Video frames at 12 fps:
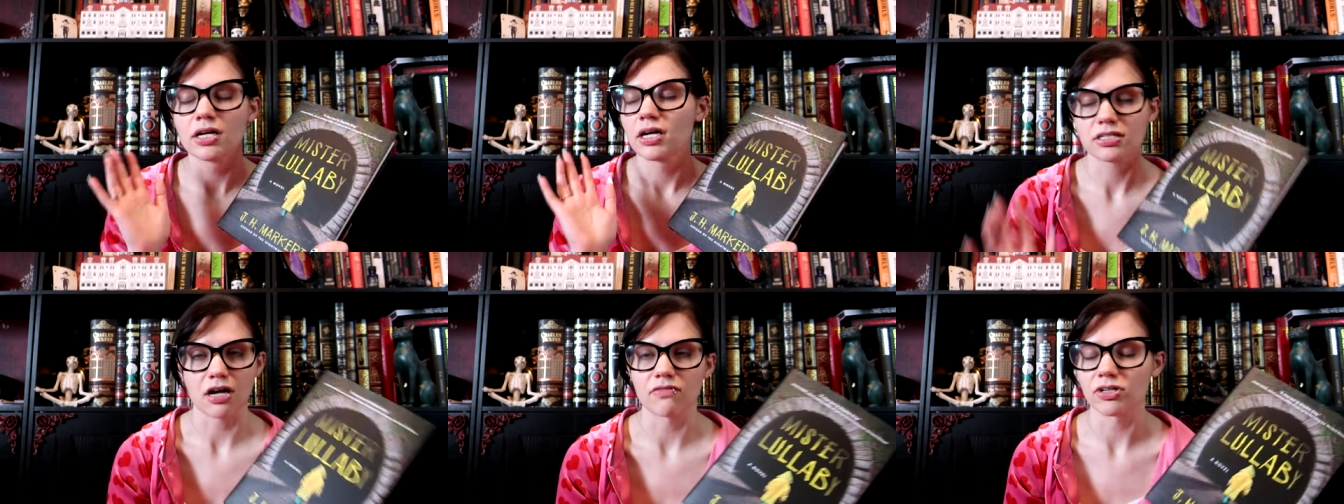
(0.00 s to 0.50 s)

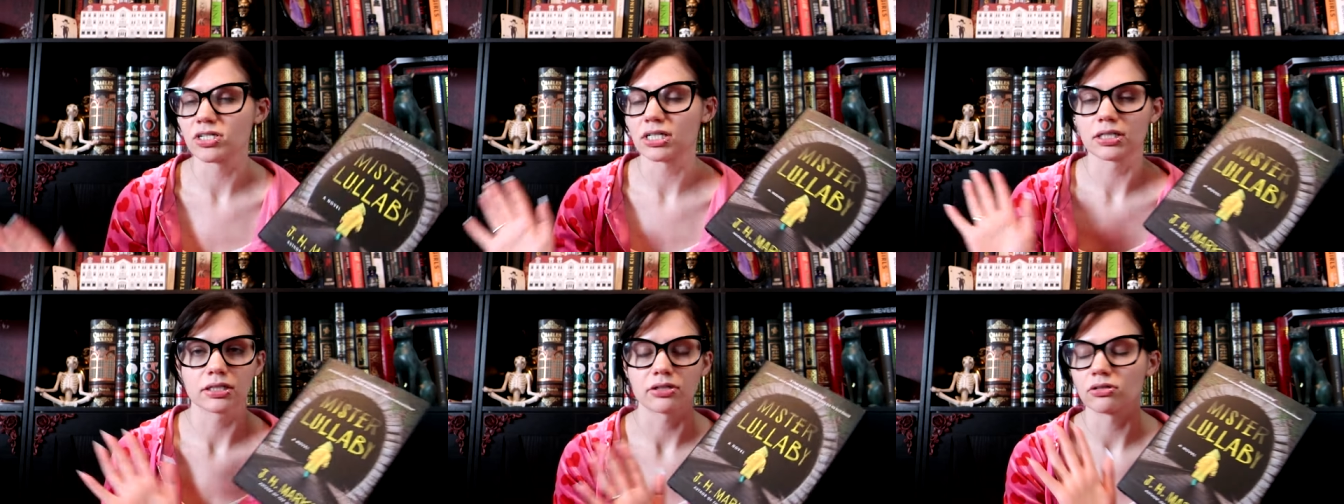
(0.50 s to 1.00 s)
His covers
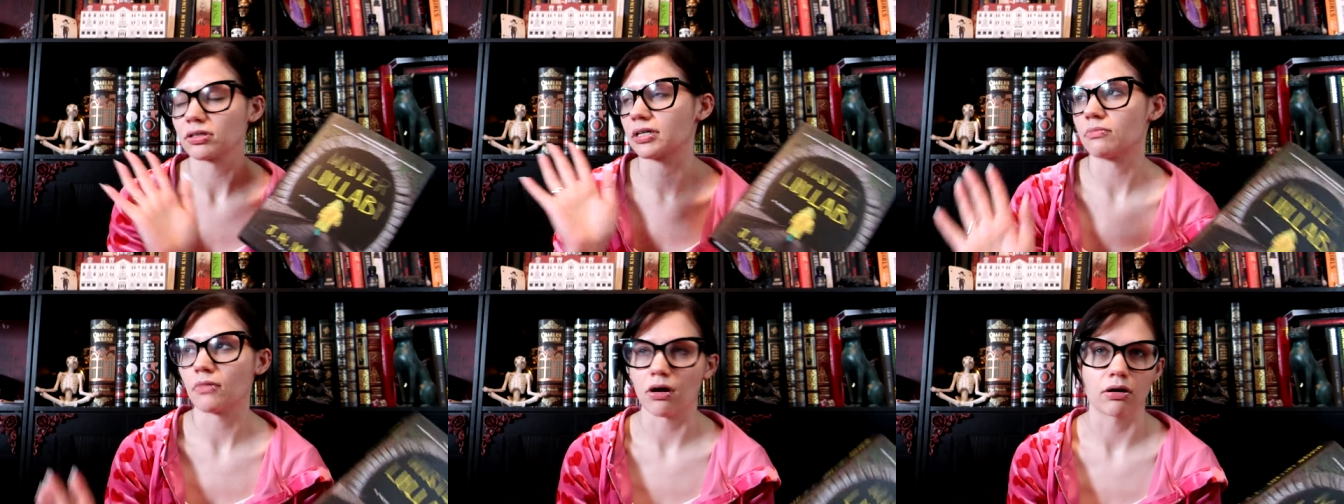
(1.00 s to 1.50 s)

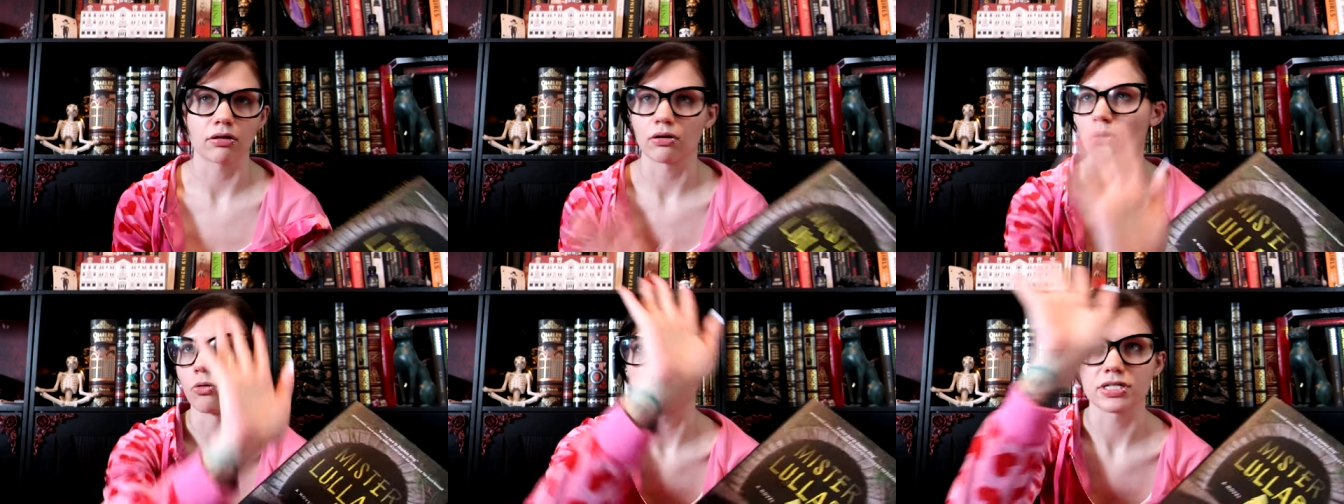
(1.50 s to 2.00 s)
literally are
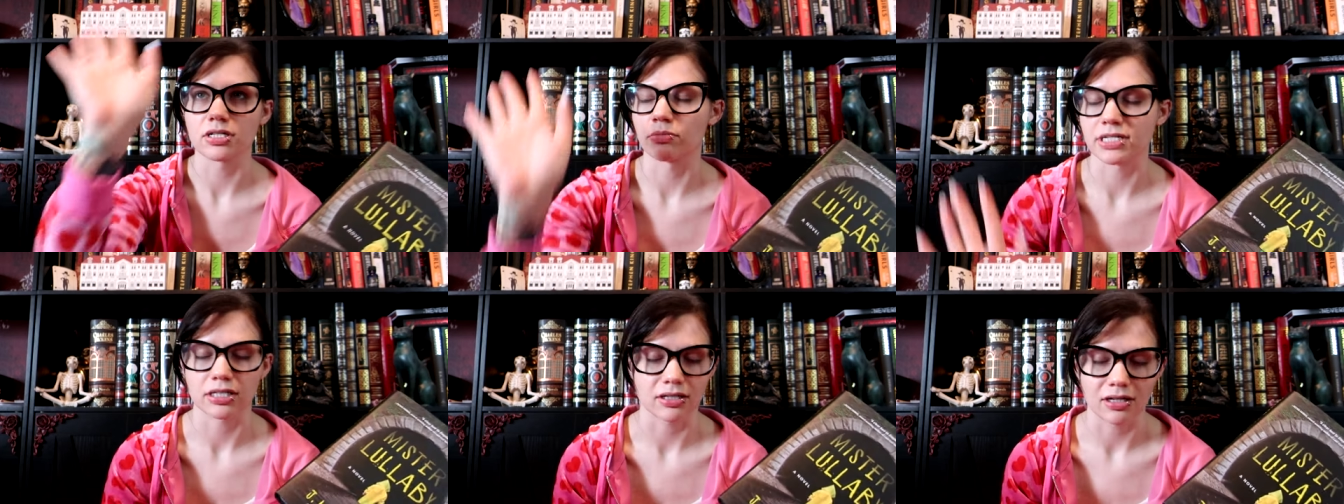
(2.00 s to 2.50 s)
always so
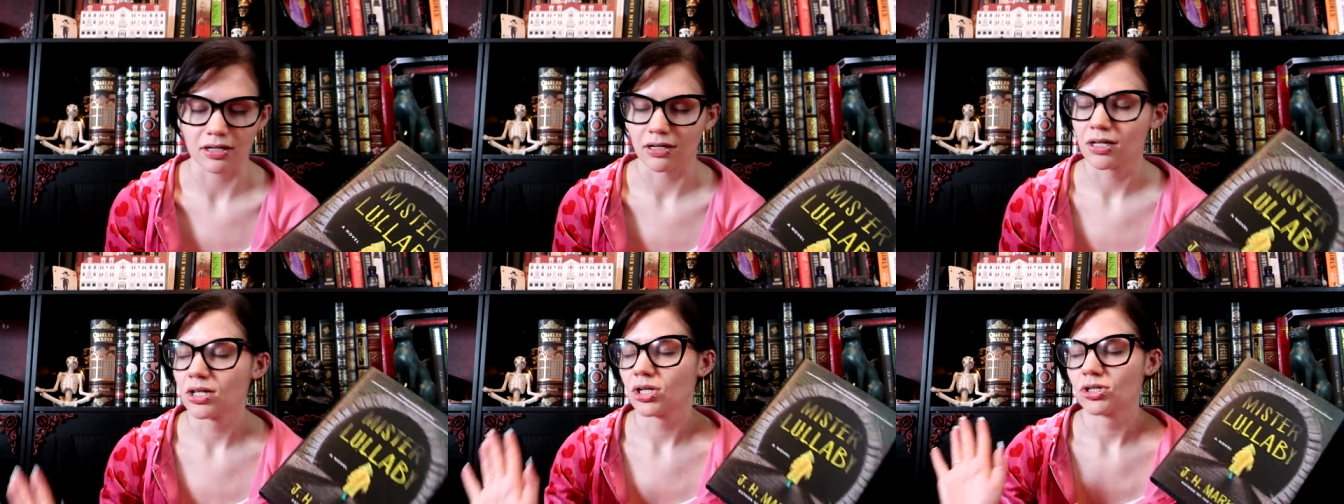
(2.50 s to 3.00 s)
misleading
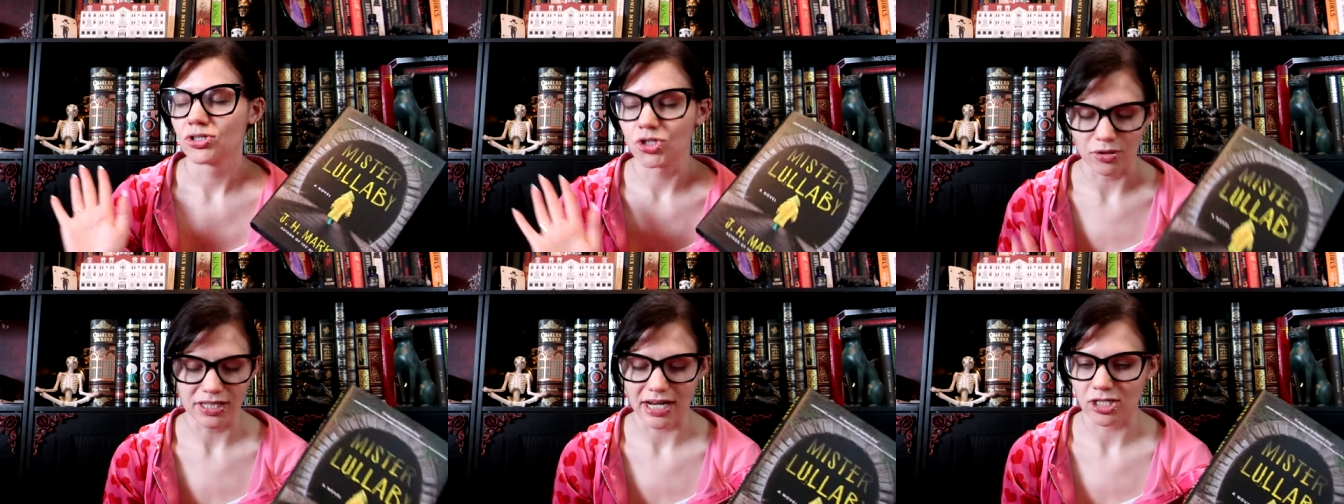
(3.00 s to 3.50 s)
to
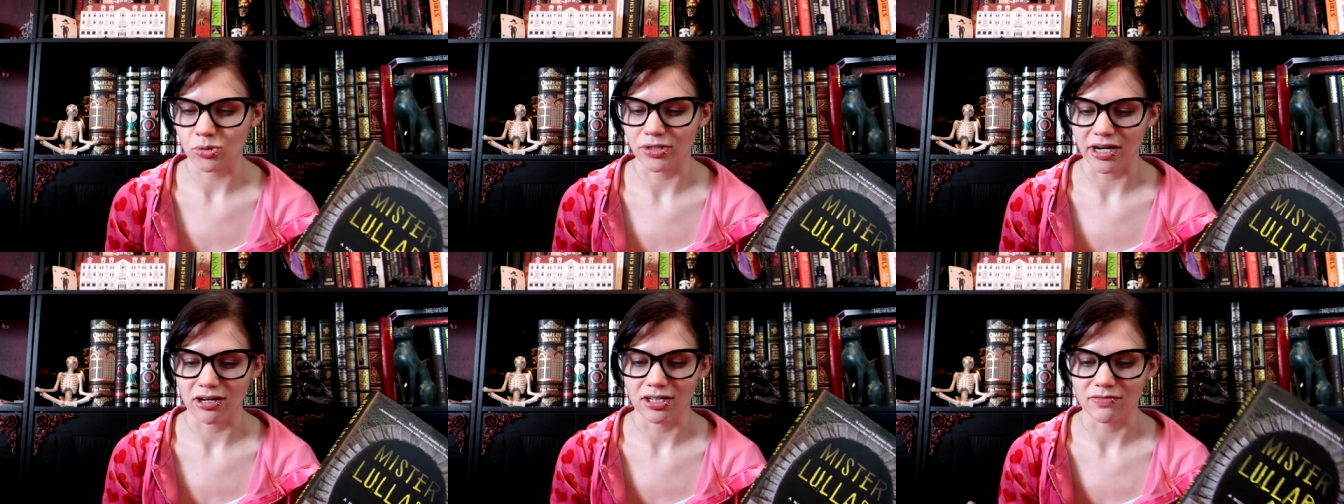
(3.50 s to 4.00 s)
what the actual
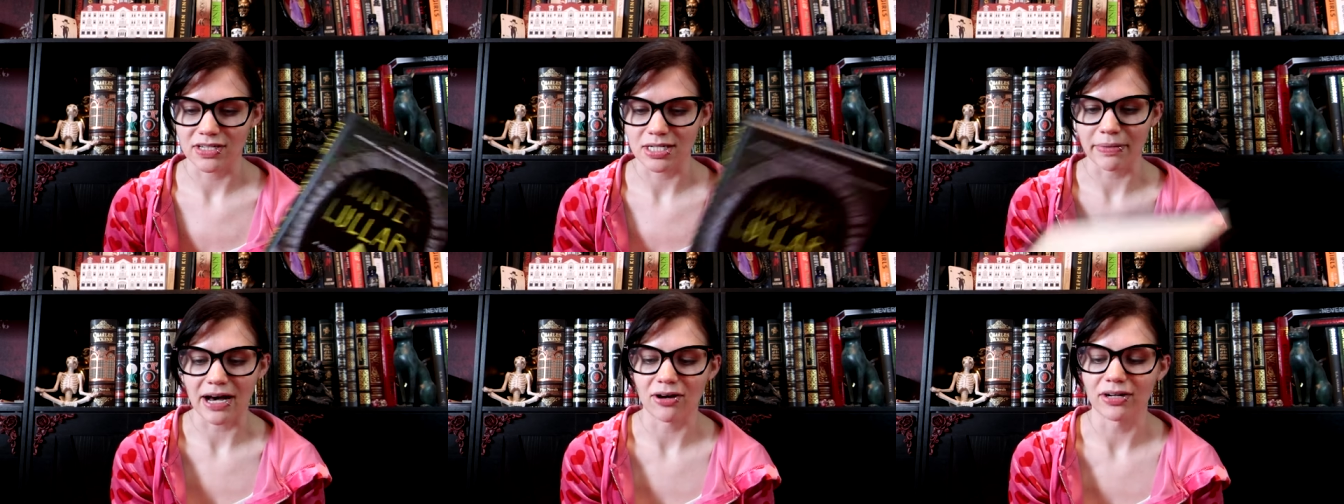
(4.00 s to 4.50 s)
narrative is
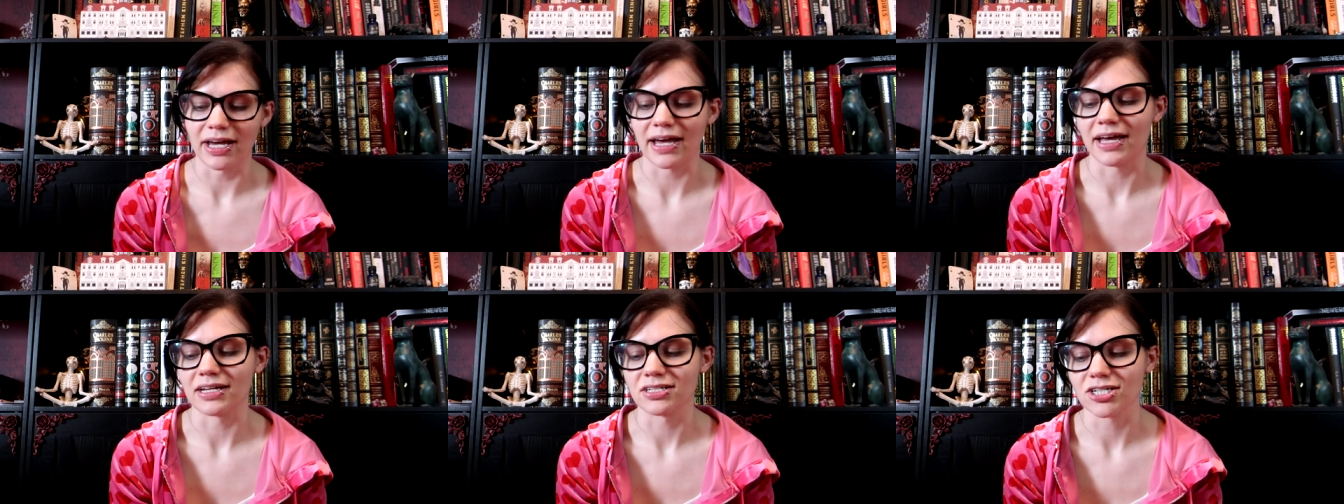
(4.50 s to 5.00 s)
about,
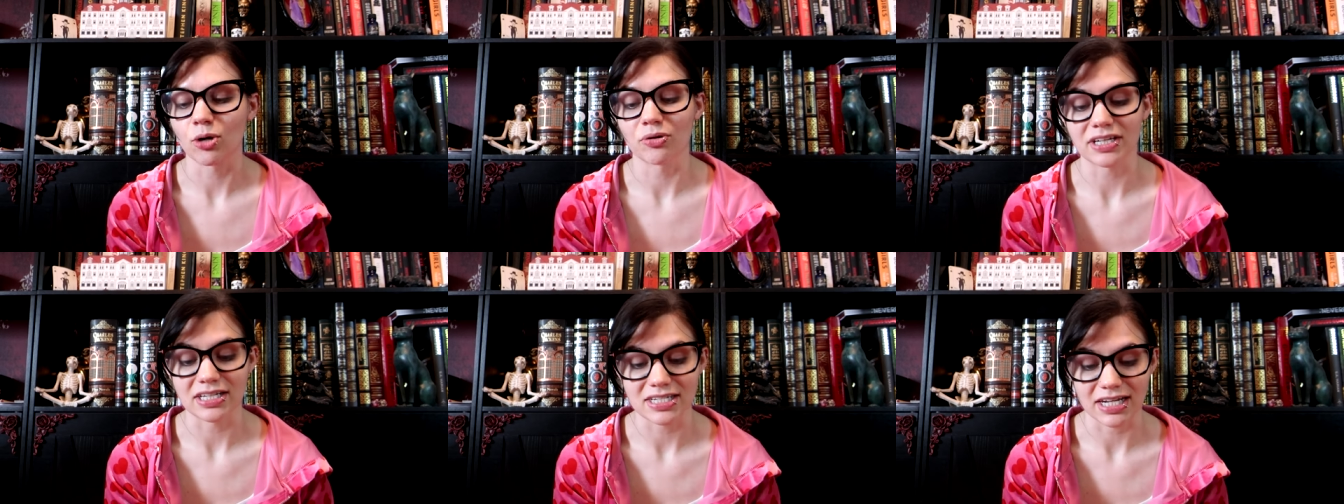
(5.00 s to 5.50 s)
and so are
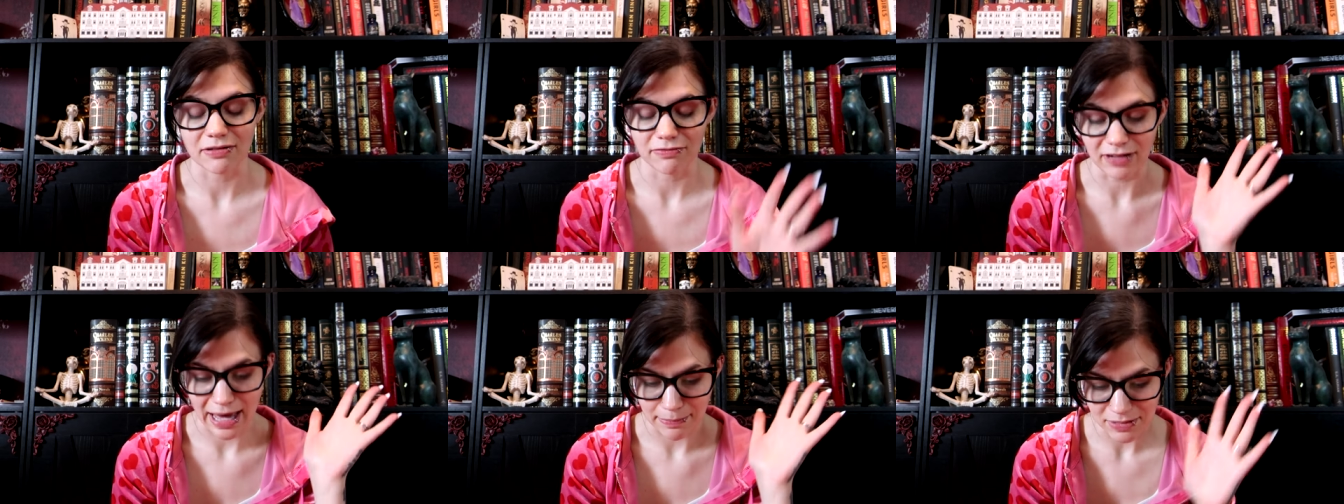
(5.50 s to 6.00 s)
the inside
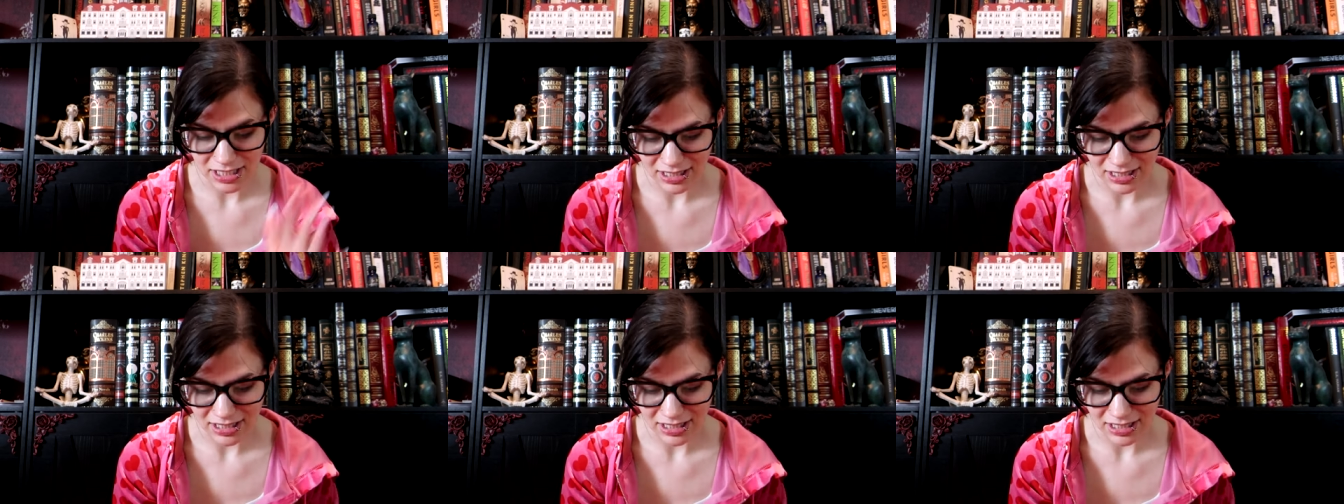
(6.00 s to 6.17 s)
flaps,